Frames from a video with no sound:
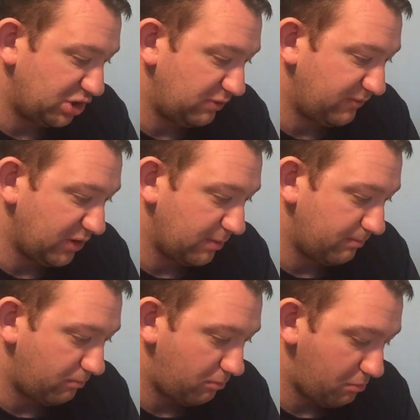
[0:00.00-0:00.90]
you've
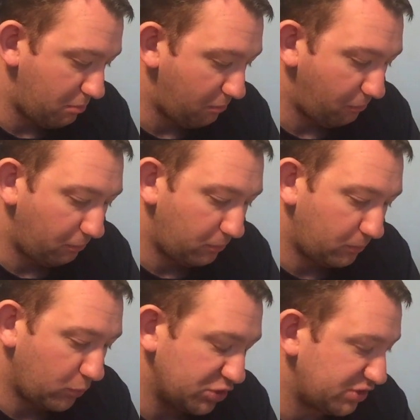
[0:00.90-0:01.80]

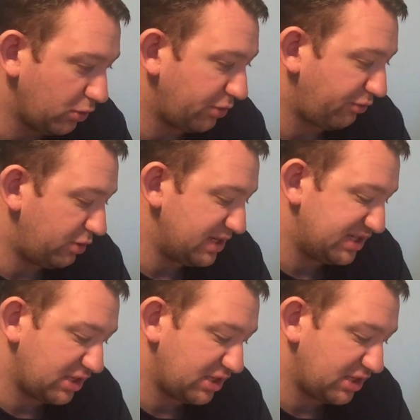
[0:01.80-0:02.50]
gone through this.